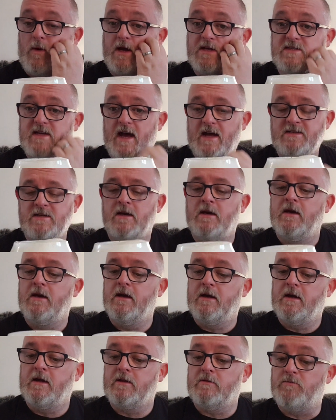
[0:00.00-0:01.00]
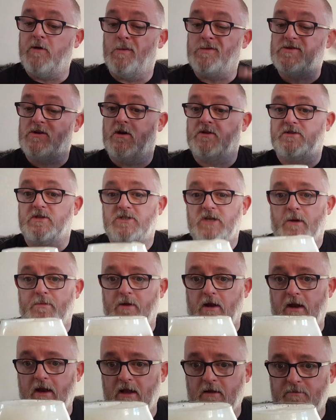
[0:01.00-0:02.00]
white head. Bubbles across the
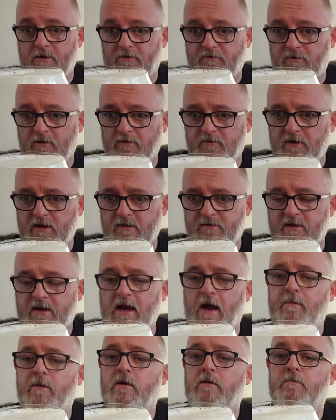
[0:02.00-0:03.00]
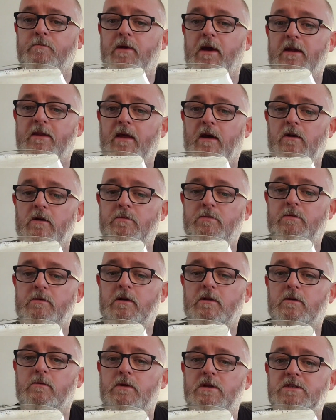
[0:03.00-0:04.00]
top are a little bit fluffy, if the camera can pick that up.
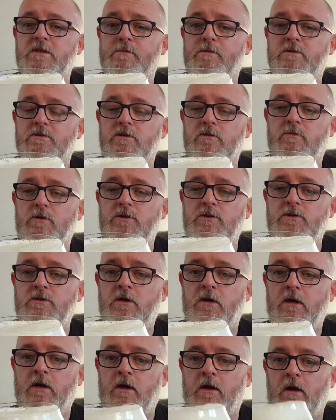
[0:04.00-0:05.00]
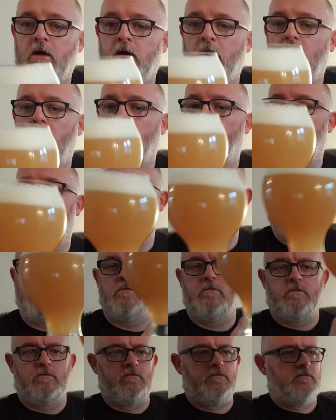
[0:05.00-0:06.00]
I don't want to tip it too much. It
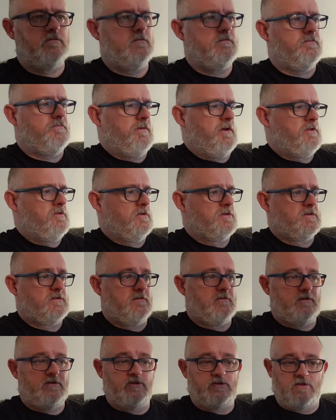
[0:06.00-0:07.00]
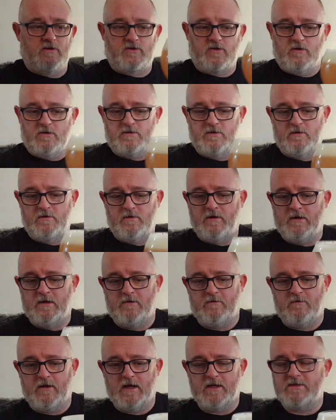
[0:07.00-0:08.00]
does look good.
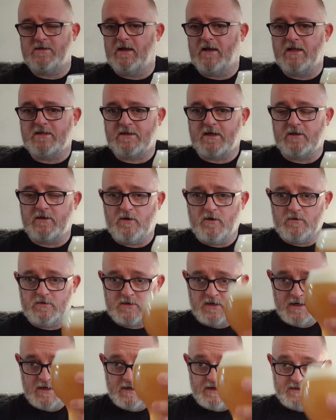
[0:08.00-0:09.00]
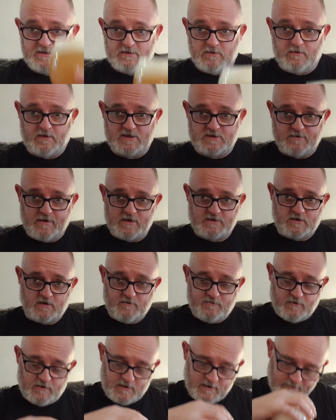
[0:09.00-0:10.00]
Right, let's get the nose so we can smell. Let's
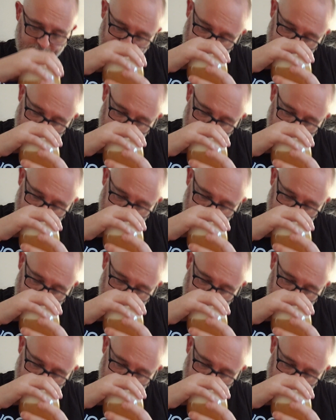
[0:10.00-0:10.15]
go for it.